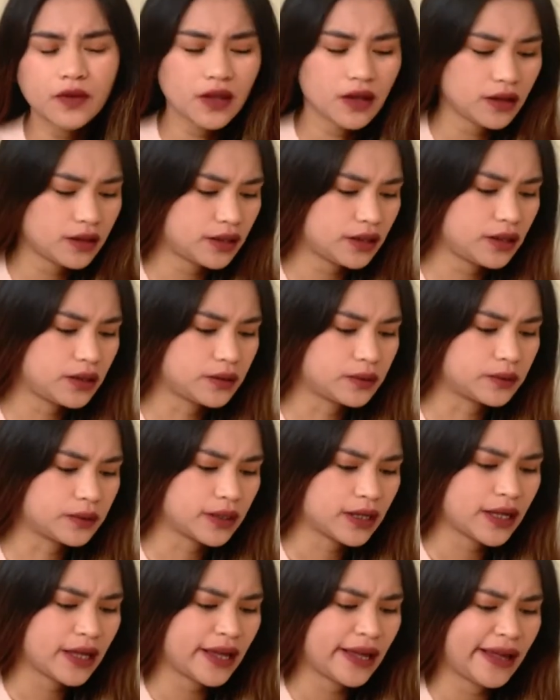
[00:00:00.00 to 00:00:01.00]
Oh,
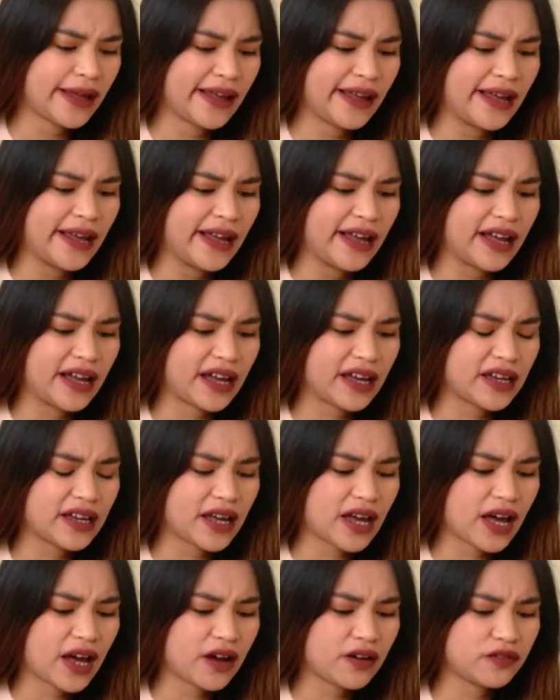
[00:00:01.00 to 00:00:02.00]
I
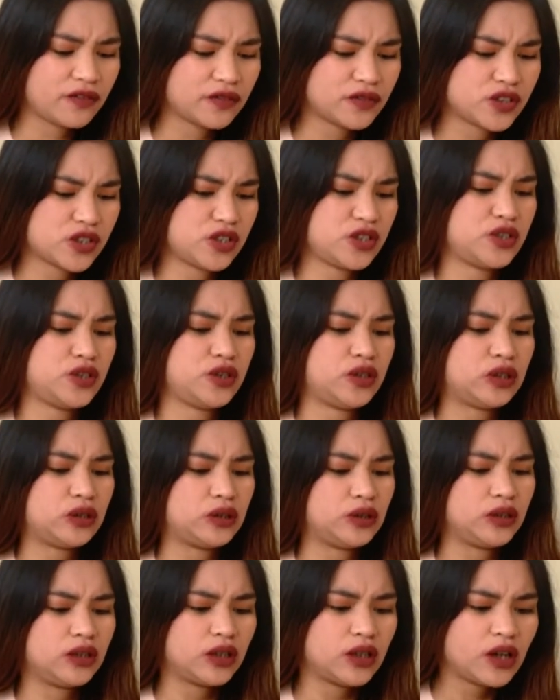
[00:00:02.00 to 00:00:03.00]
have to
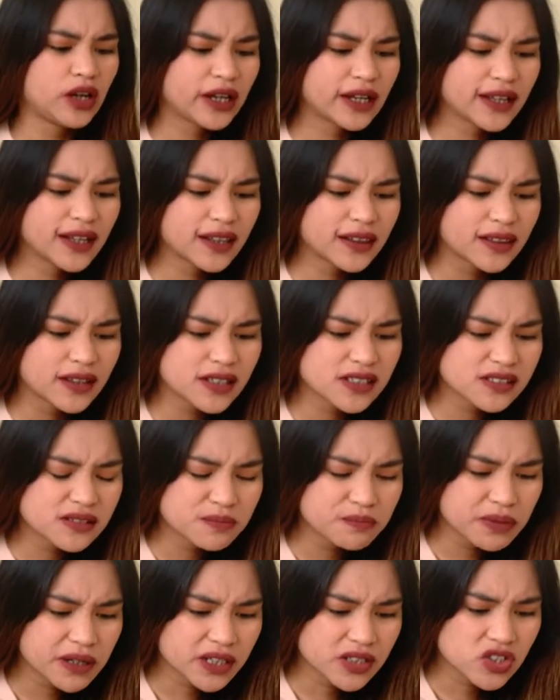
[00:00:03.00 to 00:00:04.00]
look at this
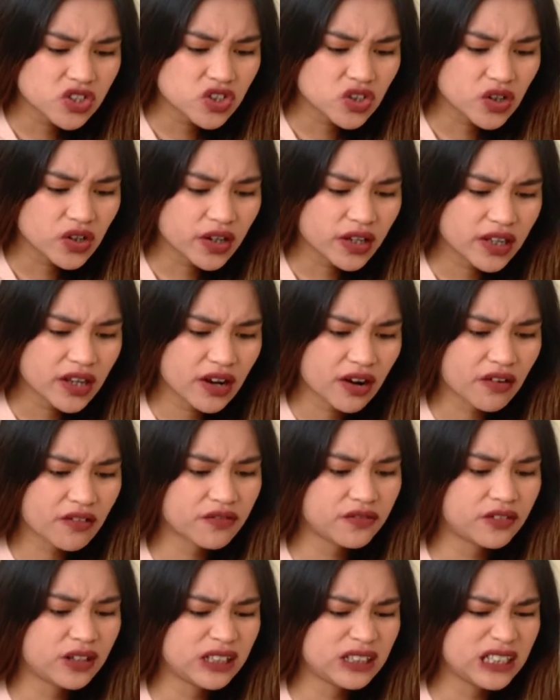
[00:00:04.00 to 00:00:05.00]
picture
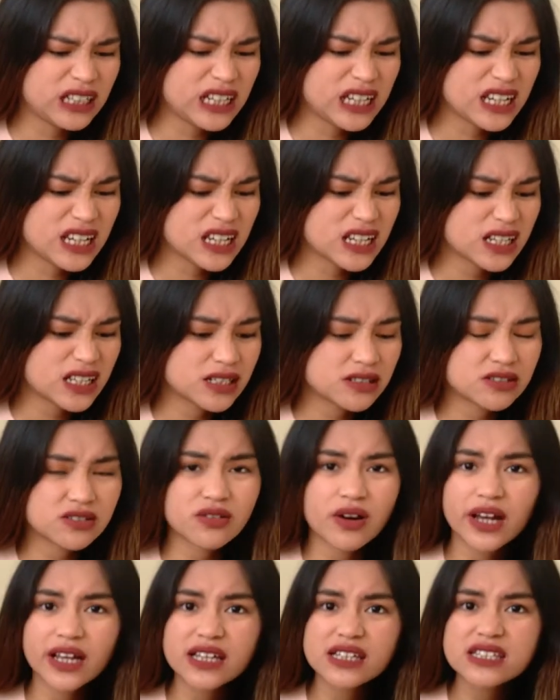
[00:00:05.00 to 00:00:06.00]
carefully
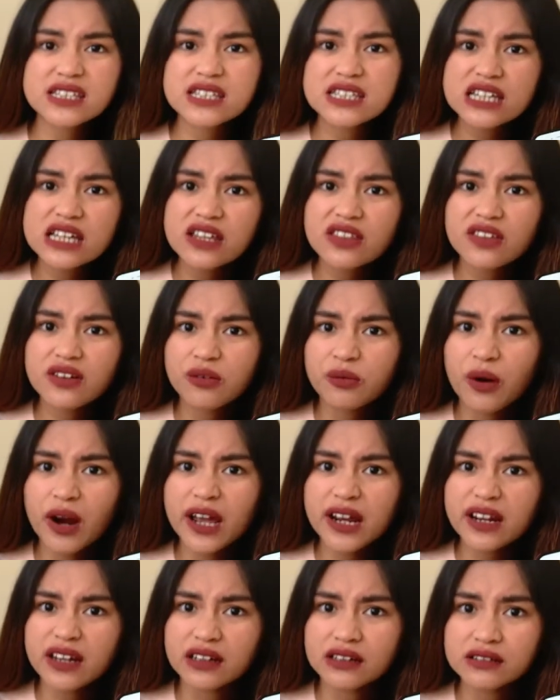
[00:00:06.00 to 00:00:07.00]
so I can see the
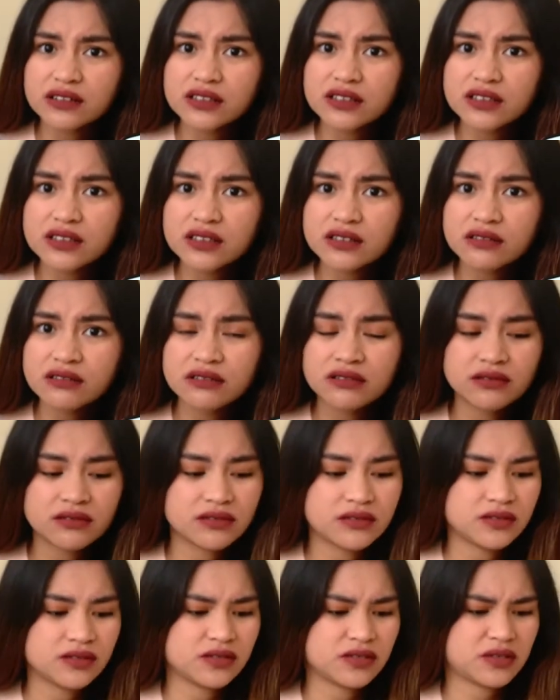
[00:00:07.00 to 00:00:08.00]
writings.
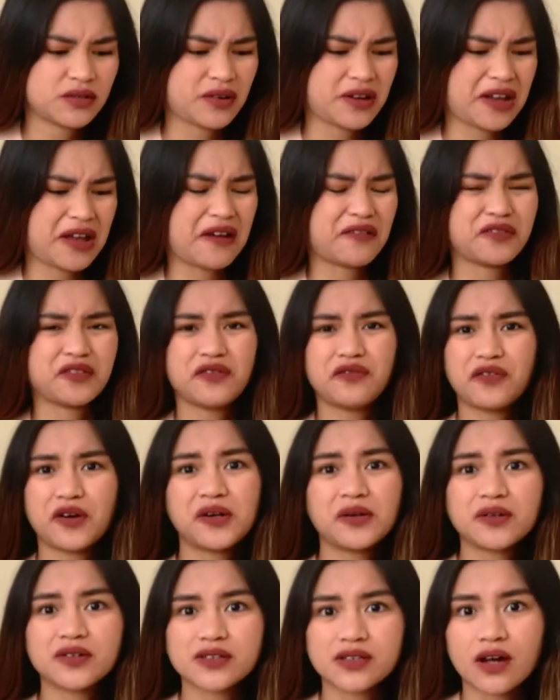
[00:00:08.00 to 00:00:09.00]
So I have to
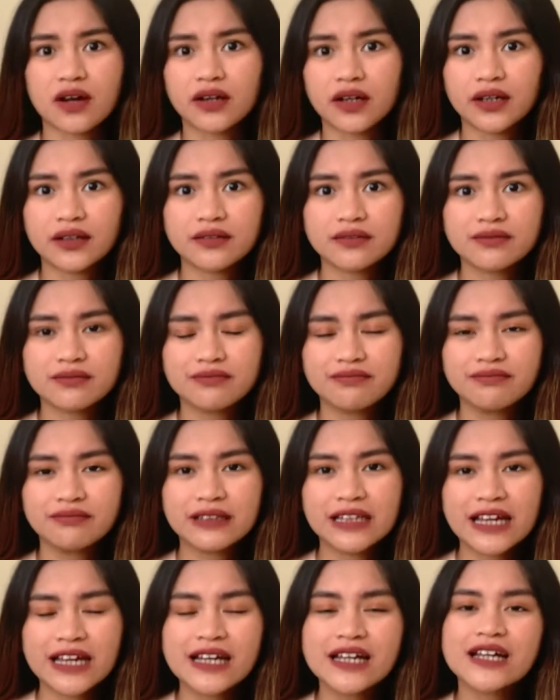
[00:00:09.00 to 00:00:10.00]
focus on it.
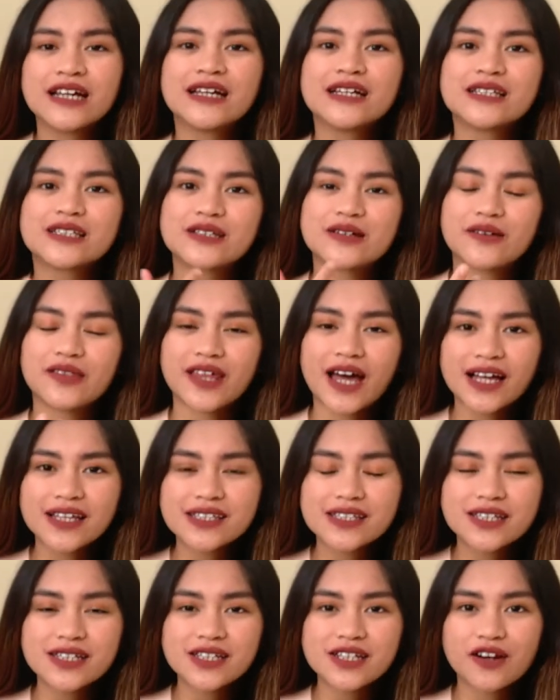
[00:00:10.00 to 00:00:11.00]
So
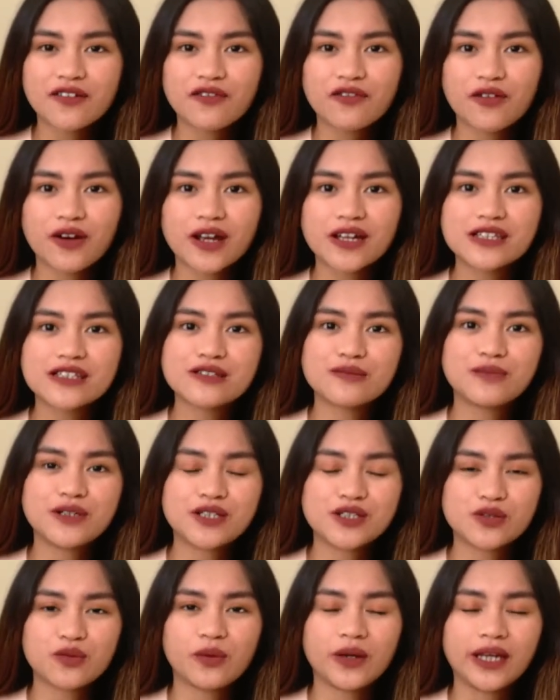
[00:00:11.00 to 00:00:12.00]
that's the difference
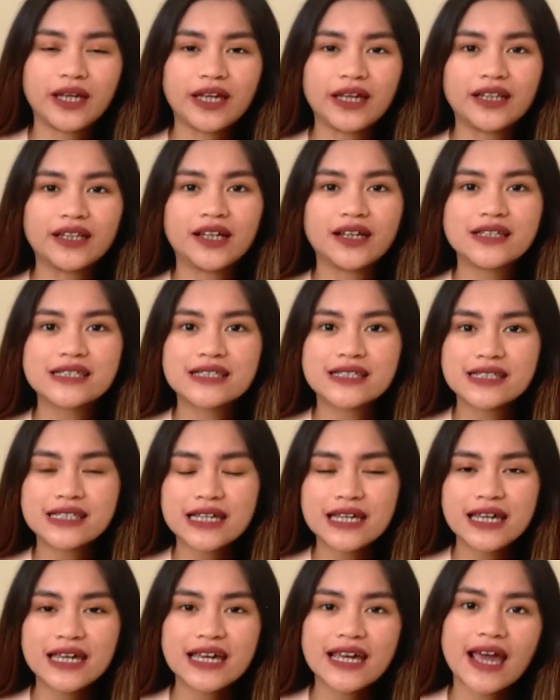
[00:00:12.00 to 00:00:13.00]
between
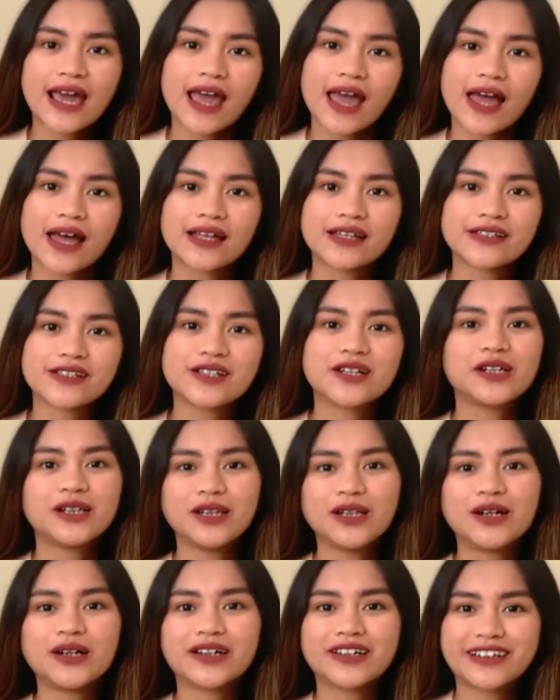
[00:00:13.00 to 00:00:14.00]
see and
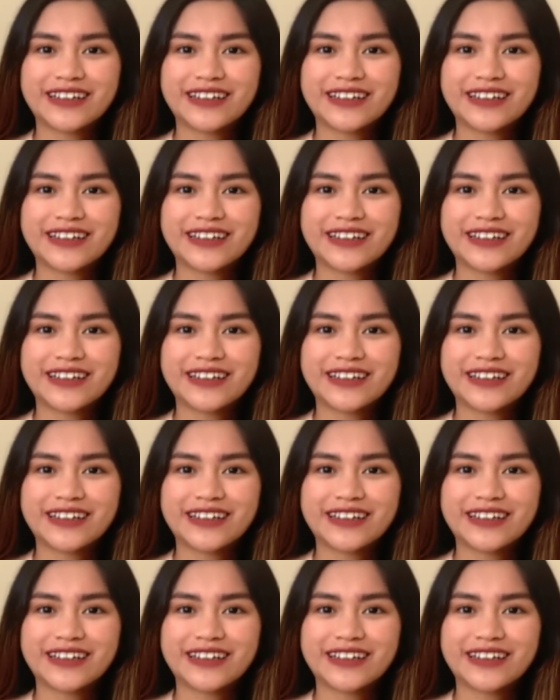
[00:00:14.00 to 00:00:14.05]
look.